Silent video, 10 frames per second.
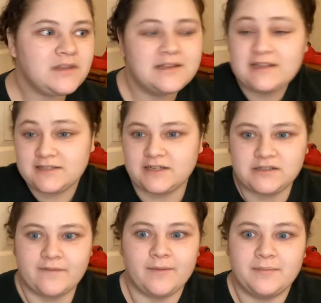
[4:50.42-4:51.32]
And they still
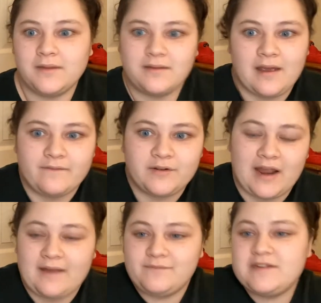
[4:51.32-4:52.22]
love him.
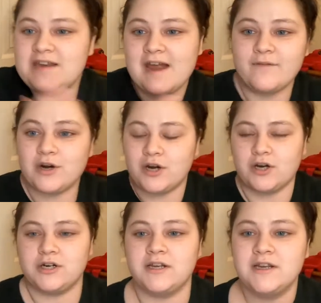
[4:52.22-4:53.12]
I've never
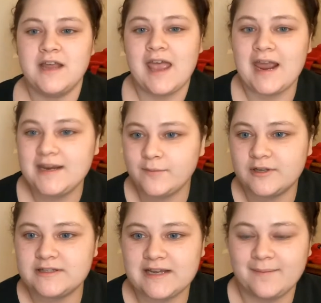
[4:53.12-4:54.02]
heard
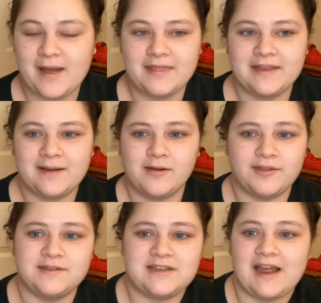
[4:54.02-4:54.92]
anyone say a bad thing
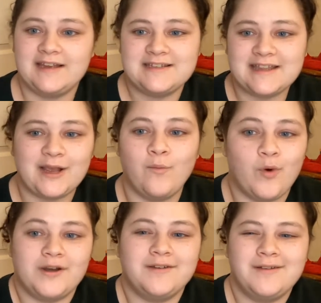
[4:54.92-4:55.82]
about this guy. He's had like
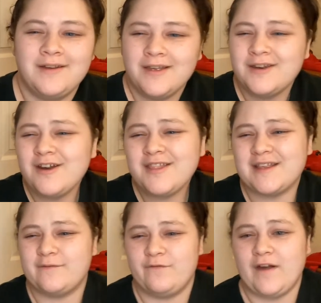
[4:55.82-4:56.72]
one, not
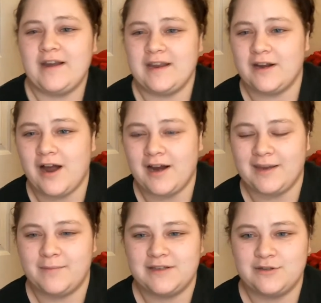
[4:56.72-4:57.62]
that fighting in
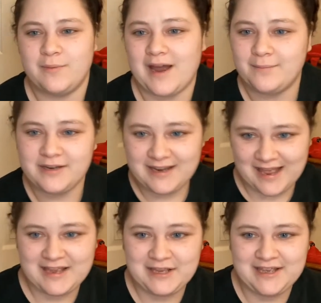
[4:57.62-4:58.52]
hockey makes you bad, but
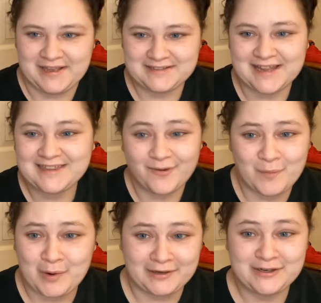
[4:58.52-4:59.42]
he's had like
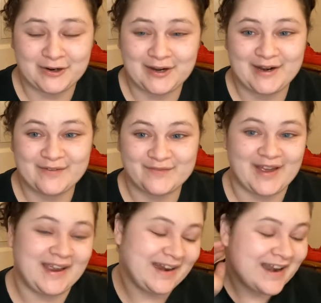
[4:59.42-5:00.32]
one career
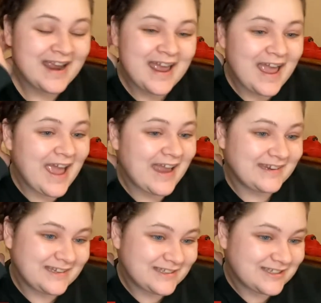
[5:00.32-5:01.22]
fight,
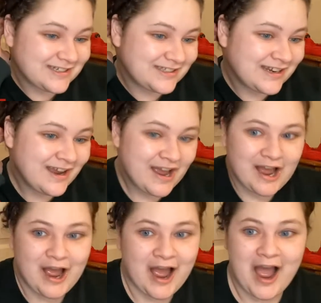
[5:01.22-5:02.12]
and he's just
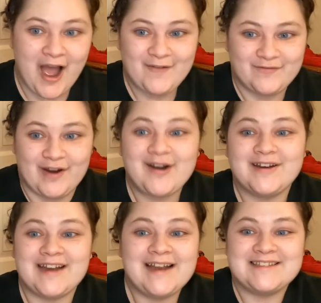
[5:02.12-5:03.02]
a
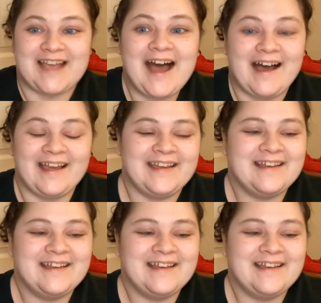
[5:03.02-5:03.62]
very nice guy.